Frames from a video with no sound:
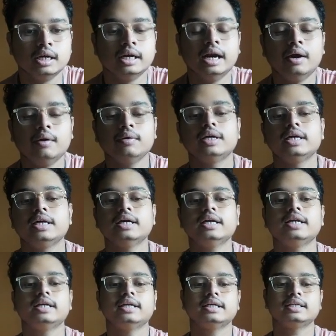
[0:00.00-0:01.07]
Now here
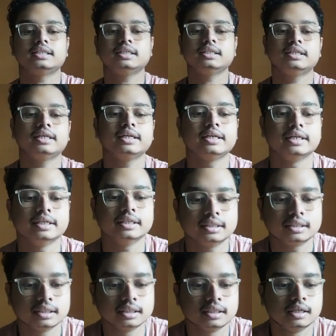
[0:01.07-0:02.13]
interesting thing
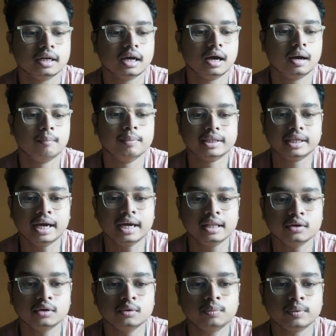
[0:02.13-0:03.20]
is, methyl
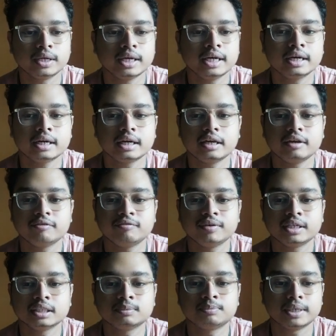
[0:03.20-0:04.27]
group here, if
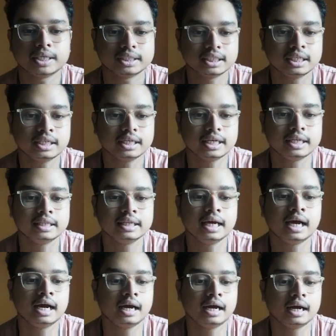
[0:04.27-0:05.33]
it is present in
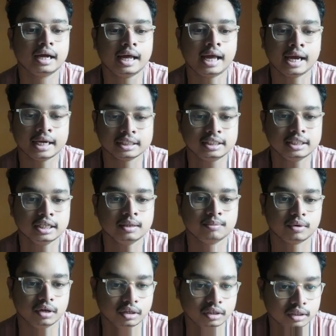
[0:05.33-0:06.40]
the axial
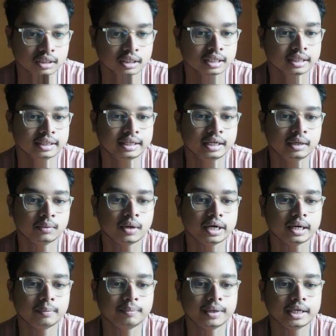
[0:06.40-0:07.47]
bond, then what
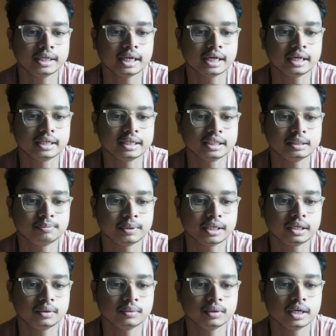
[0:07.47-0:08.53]
happened that this
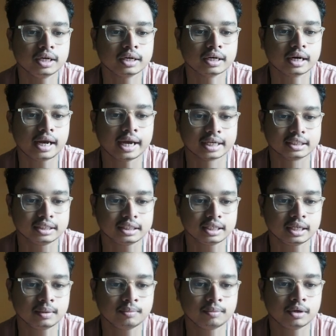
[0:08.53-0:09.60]
particular
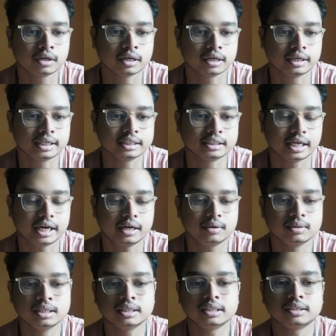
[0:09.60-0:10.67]
axial bond contains
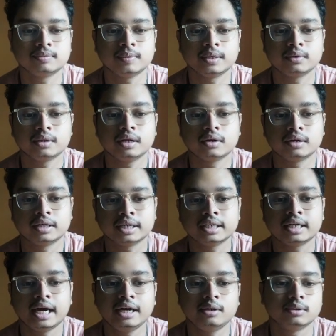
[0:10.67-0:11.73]
hydrogen, this particular
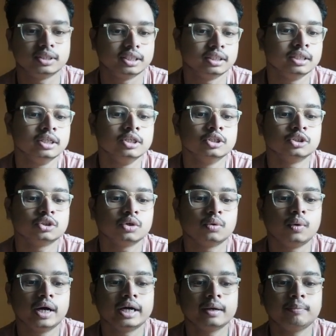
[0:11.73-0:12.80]
contains hydrogen. So
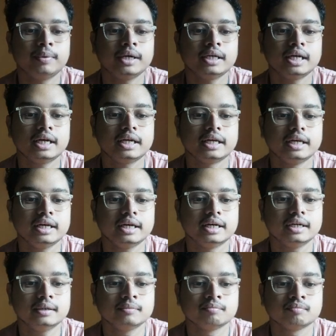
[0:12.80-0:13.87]
what happened that
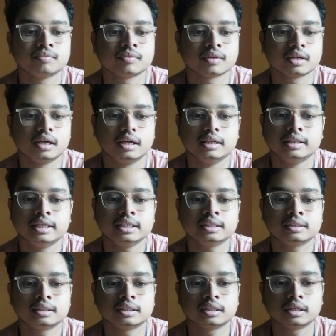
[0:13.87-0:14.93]
here
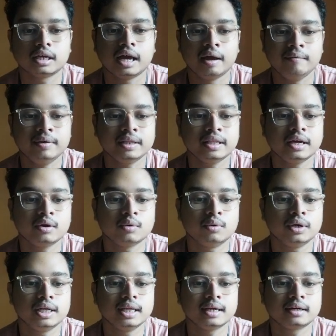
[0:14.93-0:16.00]
this having their
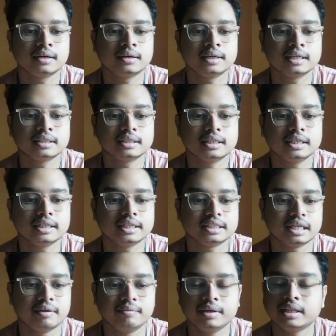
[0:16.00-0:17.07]
own electron density, this
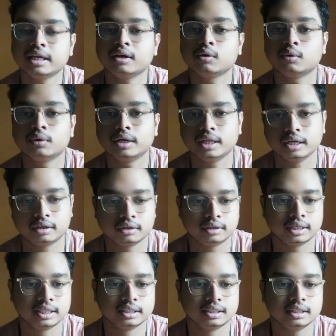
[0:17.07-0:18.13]
having their own electron density.